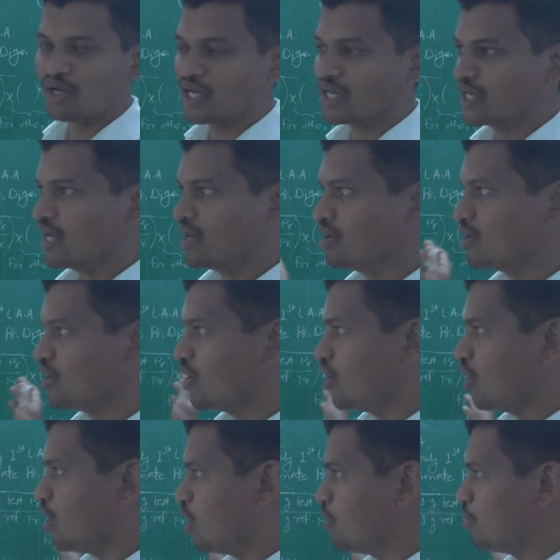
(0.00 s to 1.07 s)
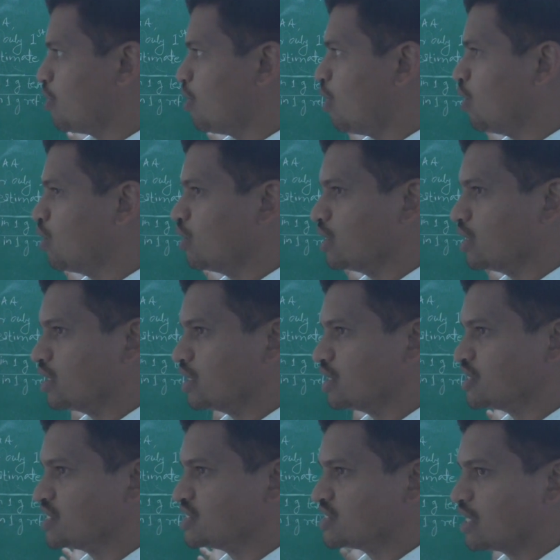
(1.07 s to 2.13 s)
data of all
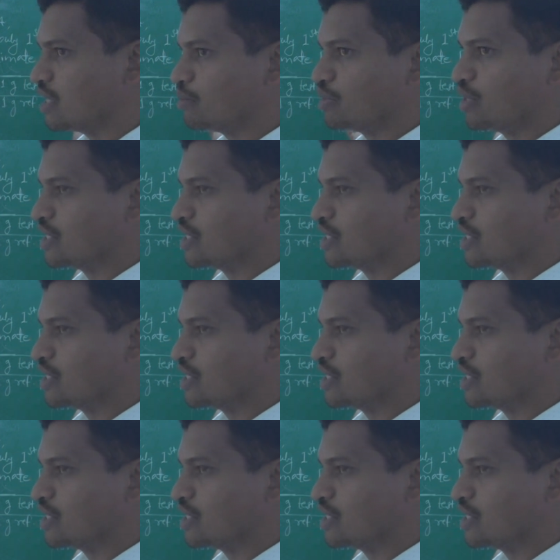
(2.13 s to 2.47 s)
essential amino